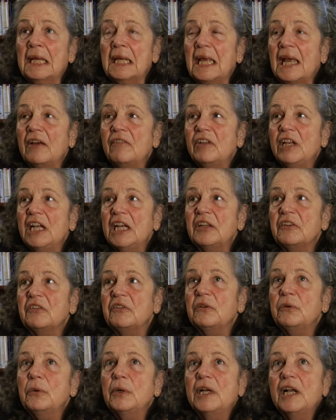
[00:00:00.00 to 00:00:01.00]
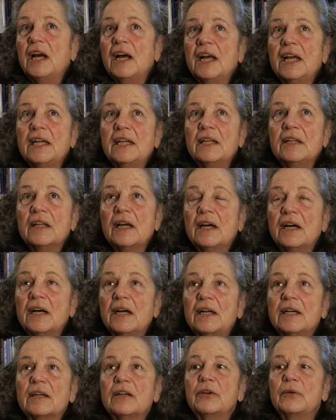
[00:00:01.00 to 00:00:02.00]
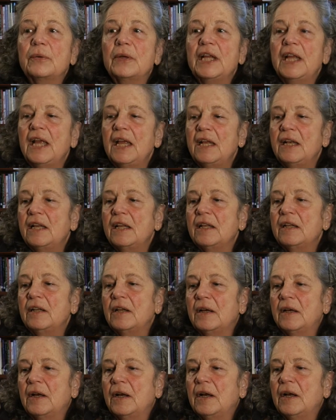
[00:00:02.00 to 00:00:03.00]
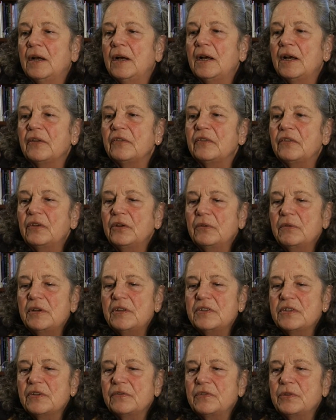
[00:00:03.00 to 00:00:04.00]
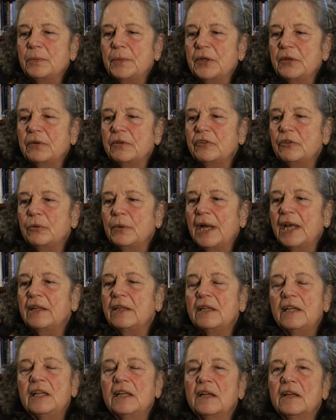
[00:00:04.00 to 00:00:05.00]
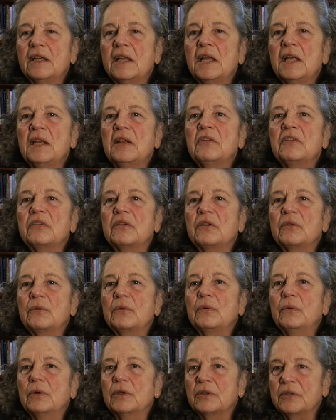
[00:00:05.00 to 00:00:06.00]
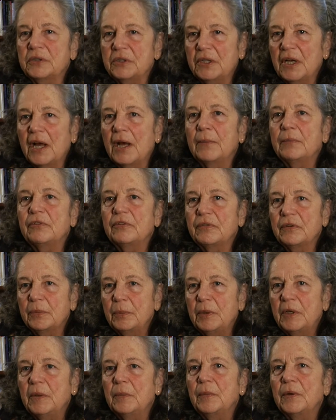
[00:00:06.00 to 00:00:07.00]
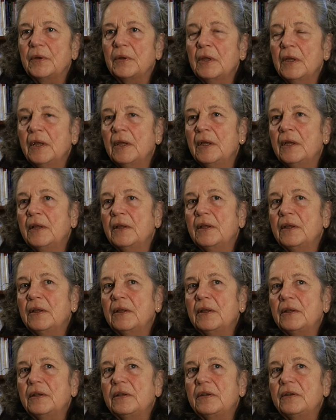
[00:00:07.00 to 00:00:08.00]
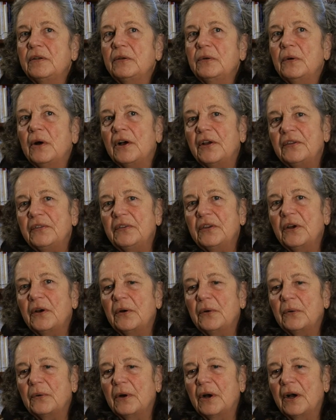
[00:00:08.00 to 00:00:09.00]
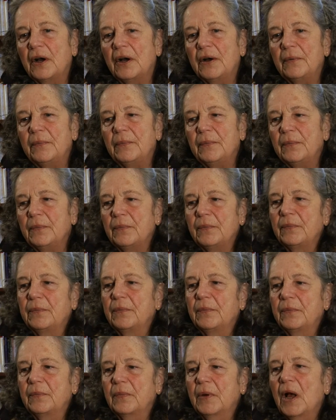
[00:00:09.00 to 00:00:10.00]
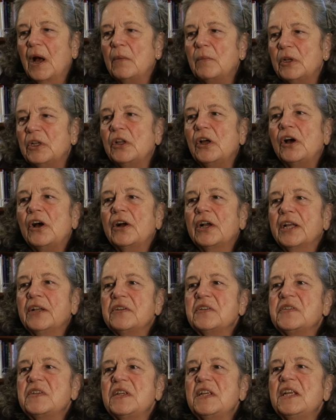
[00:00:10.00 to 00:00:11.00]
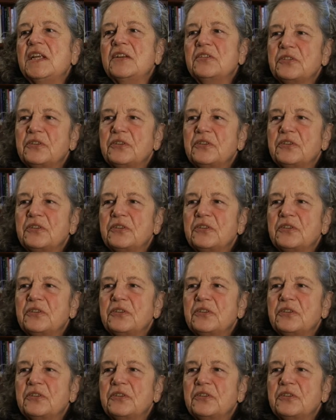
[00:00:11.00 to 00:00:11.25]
Kevin and Sue and I created a series of spirituality and cancer workshops for people to also come along and see